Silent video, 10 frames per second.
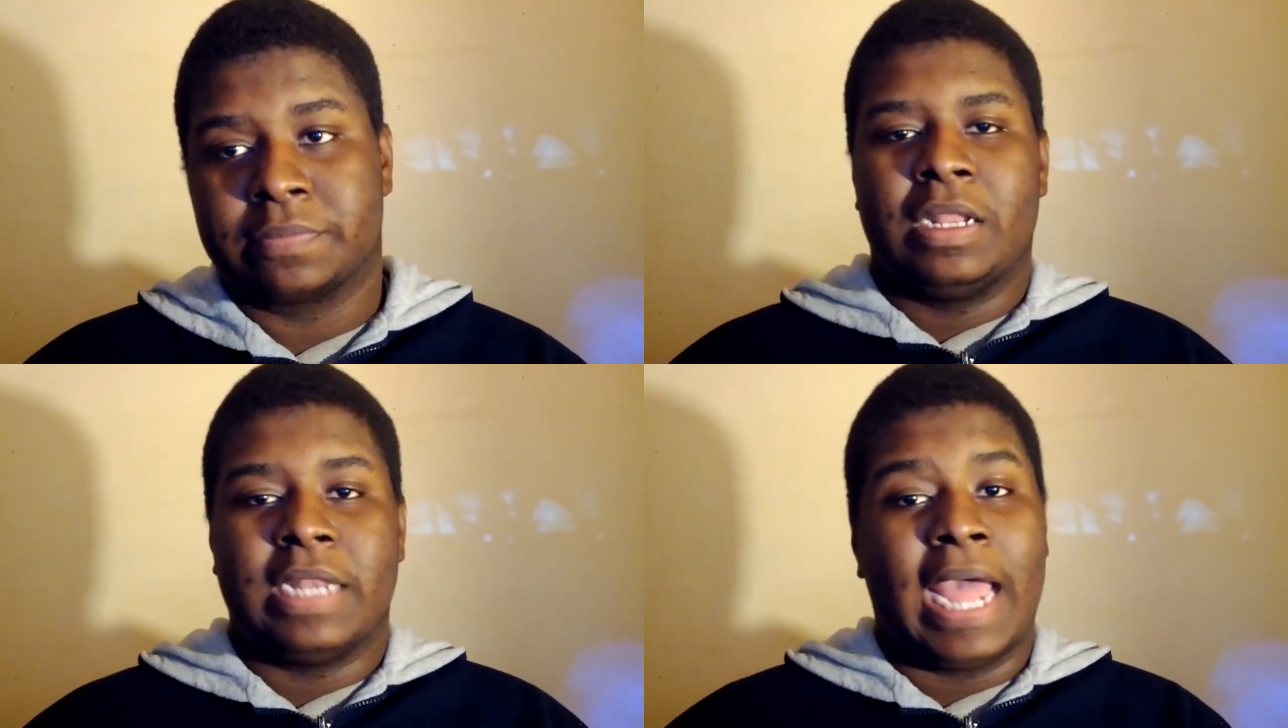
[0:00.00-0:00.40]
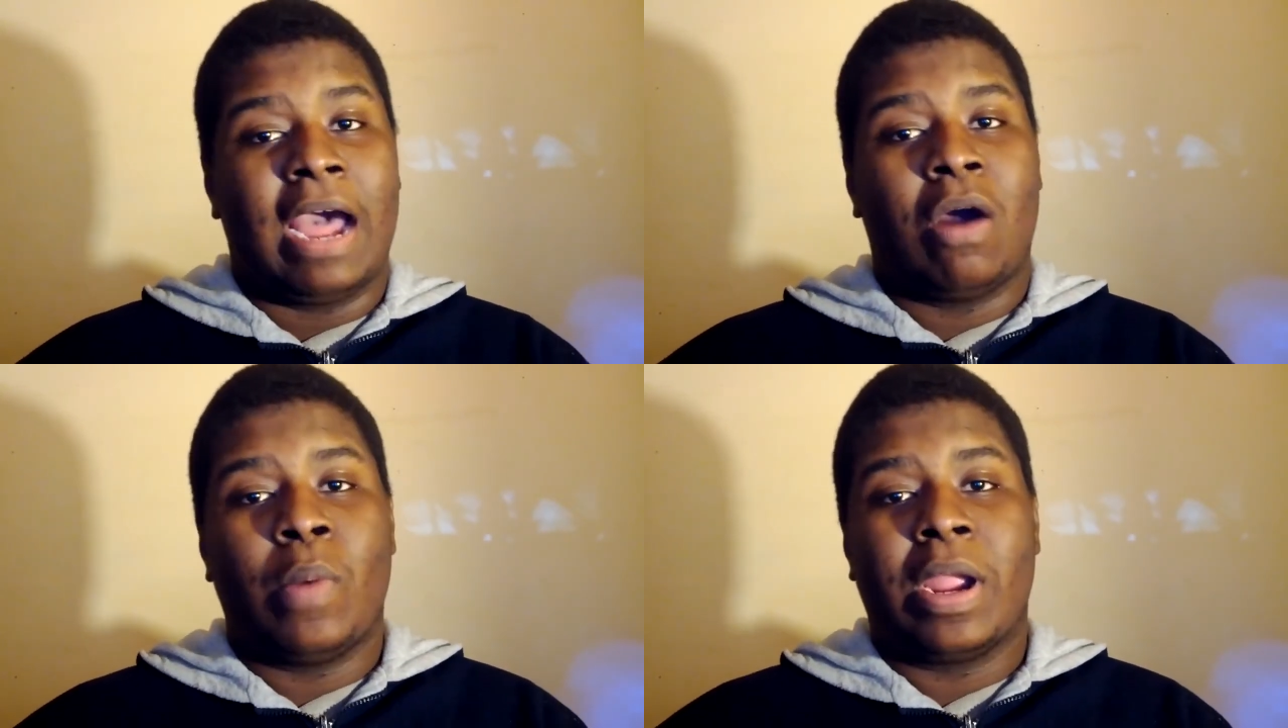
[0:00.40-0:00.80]

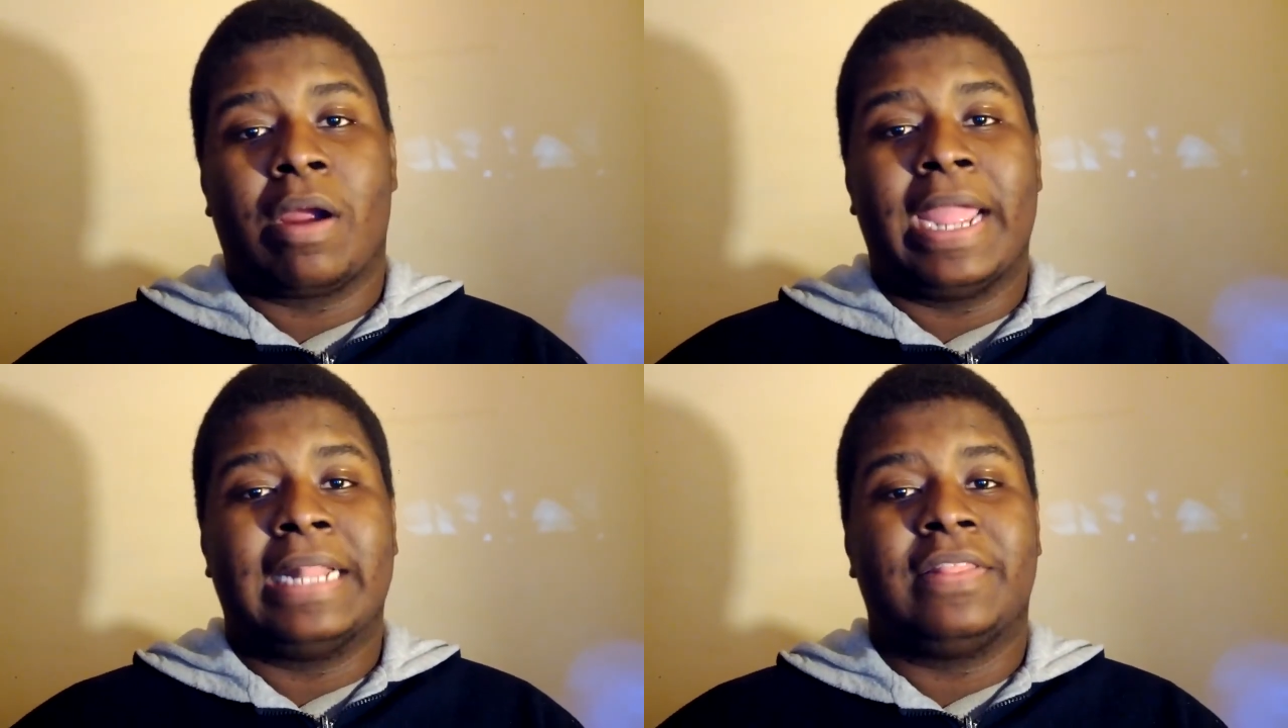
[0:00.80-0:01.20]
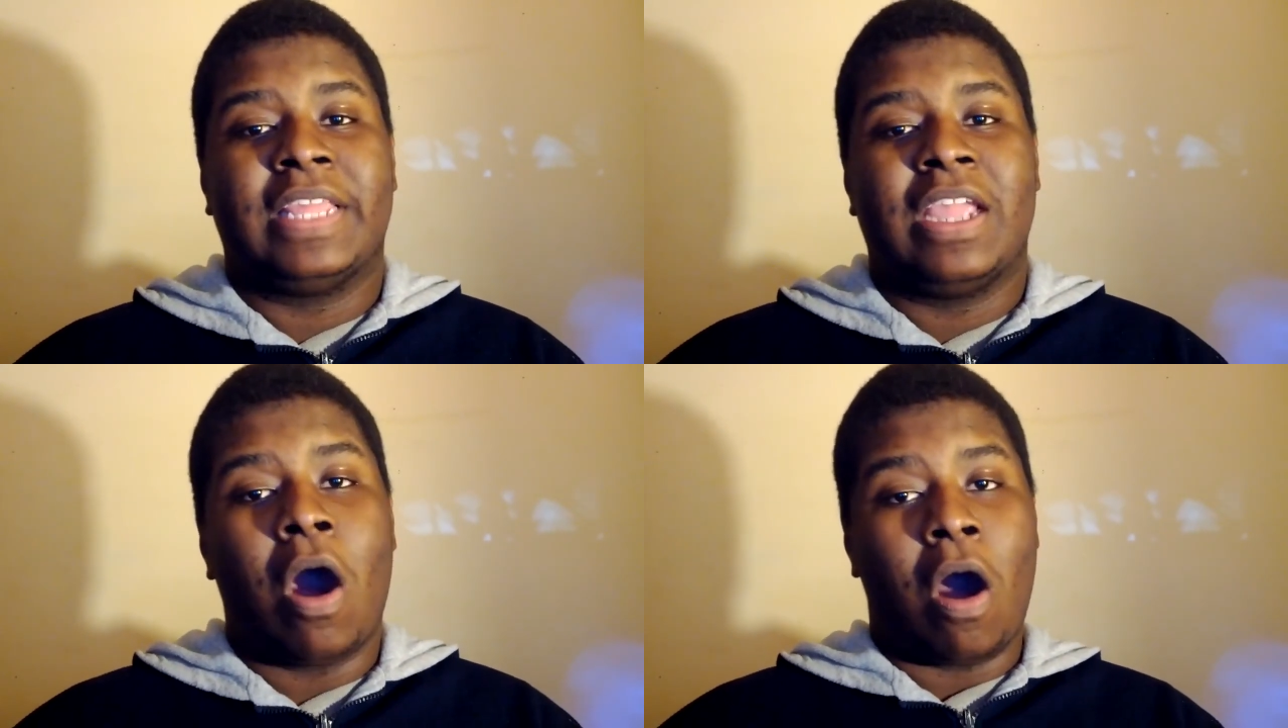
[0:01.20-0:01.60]
Now we are in
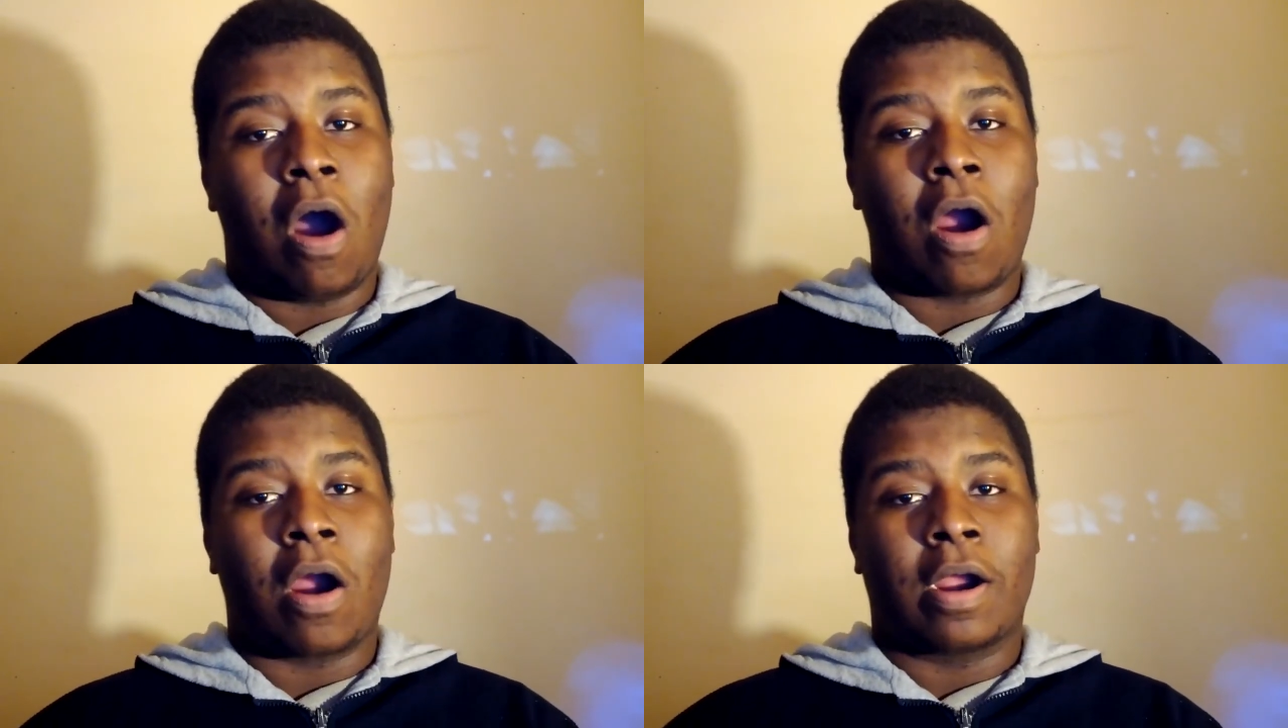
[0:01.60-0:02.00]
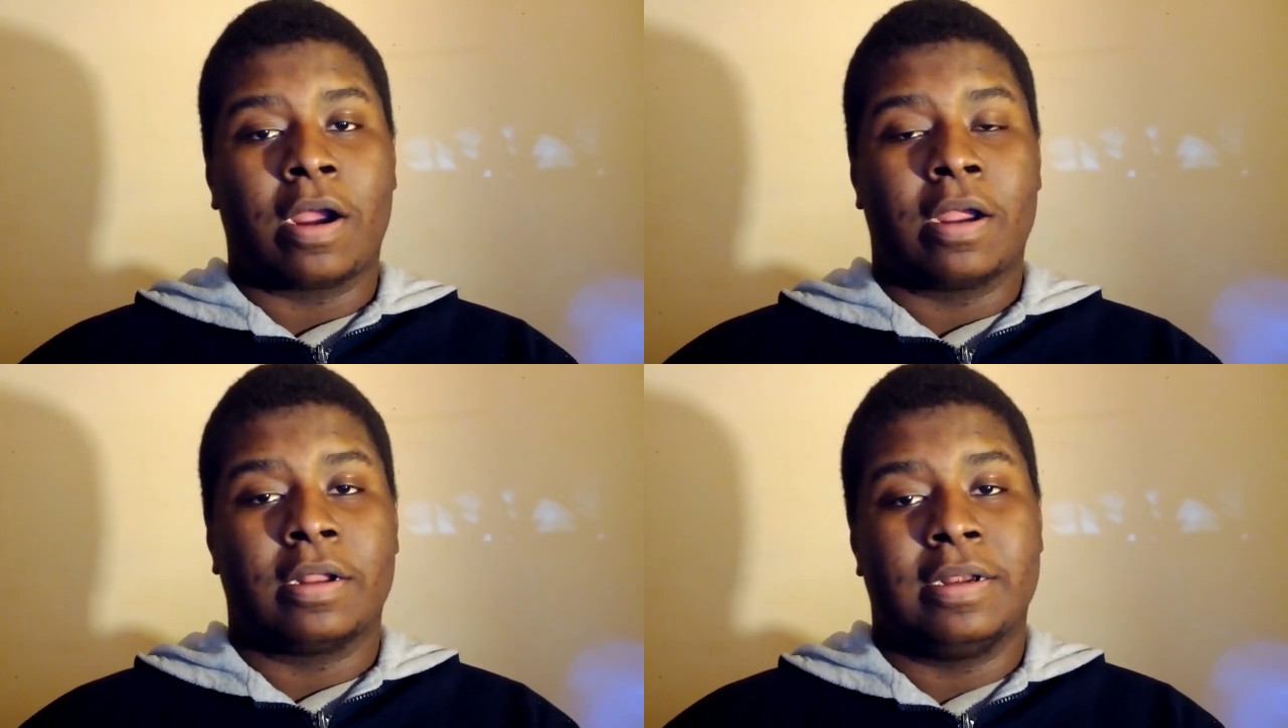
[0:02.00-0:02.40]
the
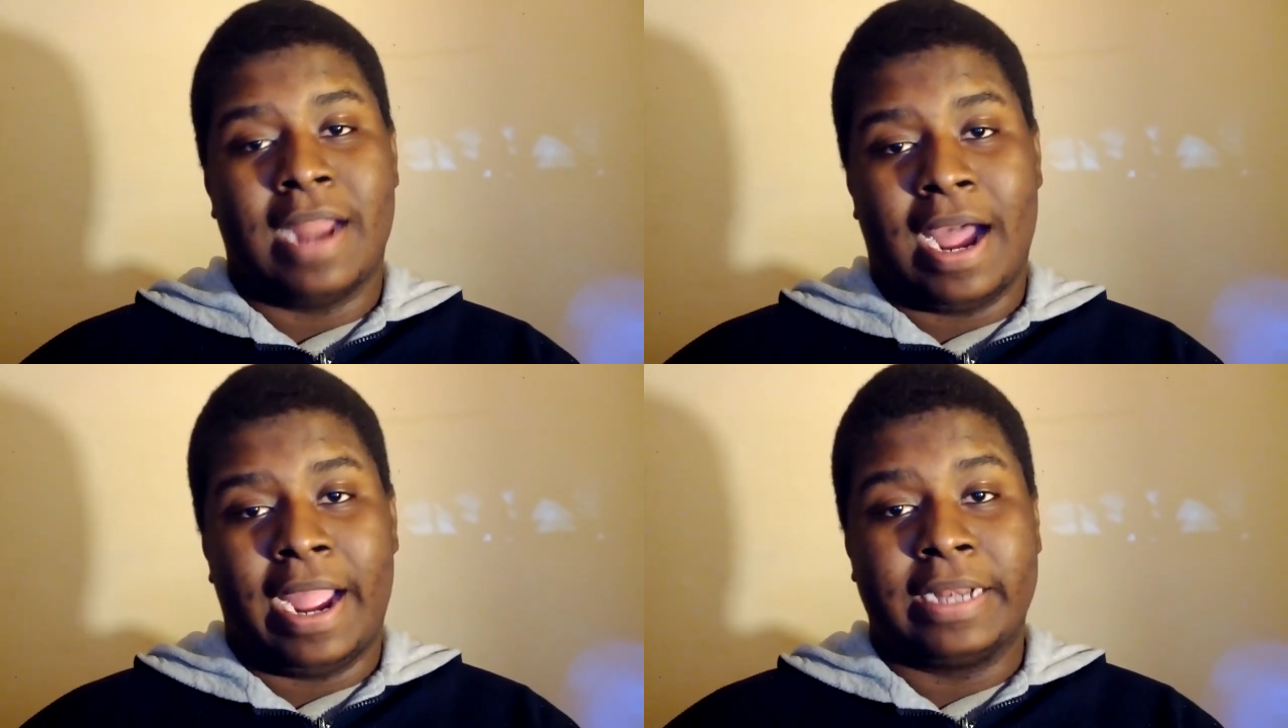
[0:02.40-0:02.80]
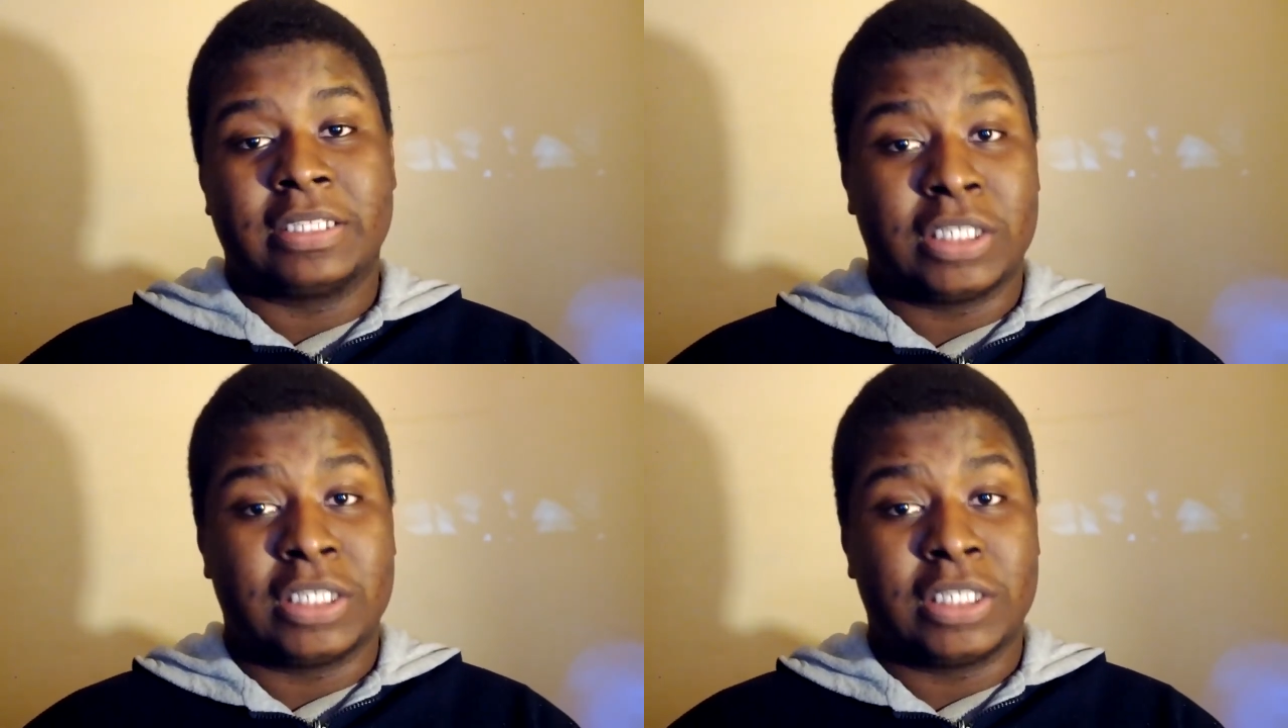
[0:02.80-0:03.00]
R9